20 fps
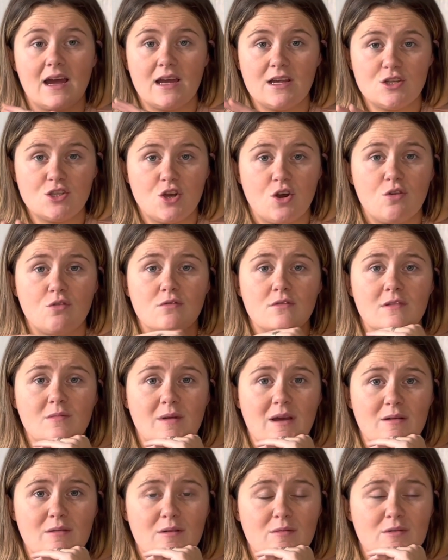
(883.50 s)
told them
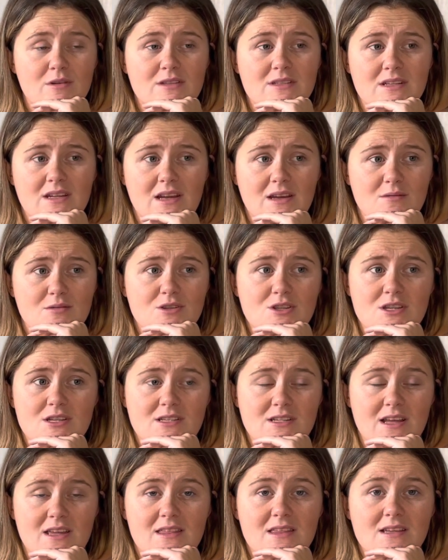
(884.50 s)
how it was, and I was
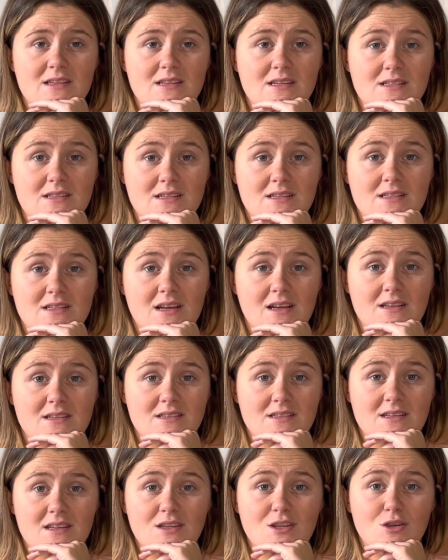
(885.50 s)
just like, this is
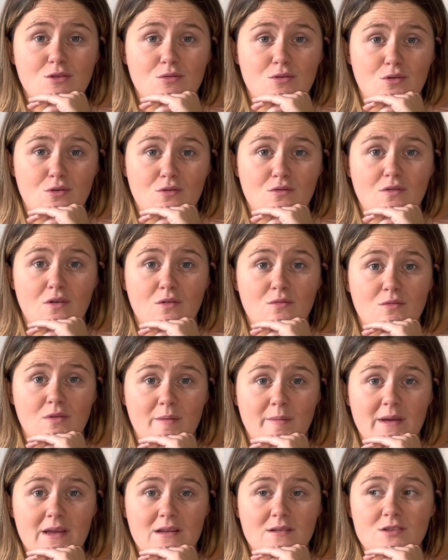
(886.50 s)
disgusting. You're all grown
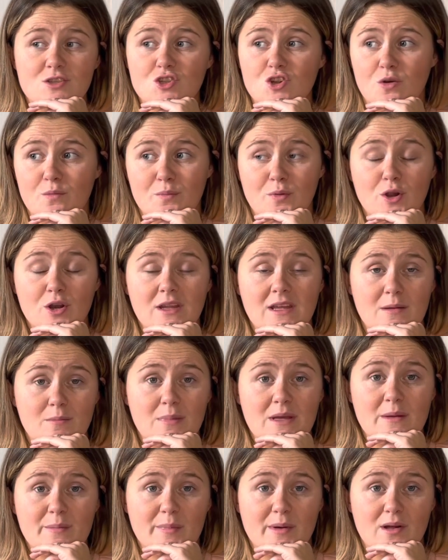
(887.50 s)
women, stop bullying
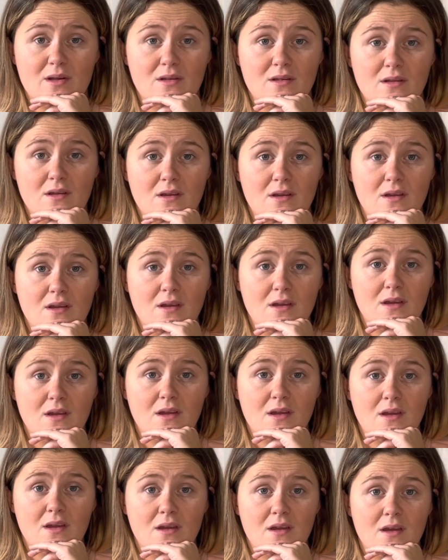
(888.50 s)
people.
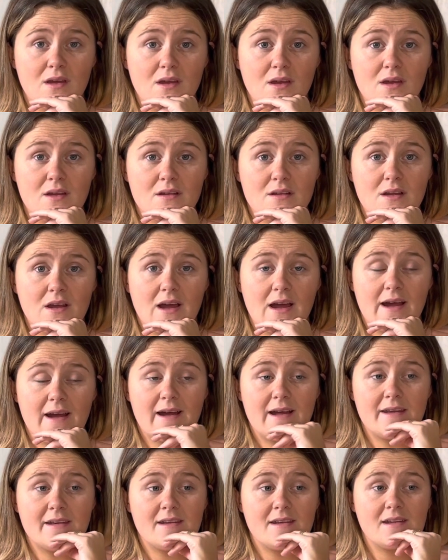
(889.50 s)

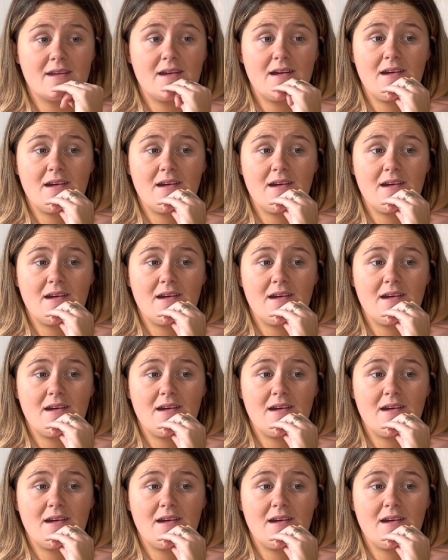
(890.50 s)
And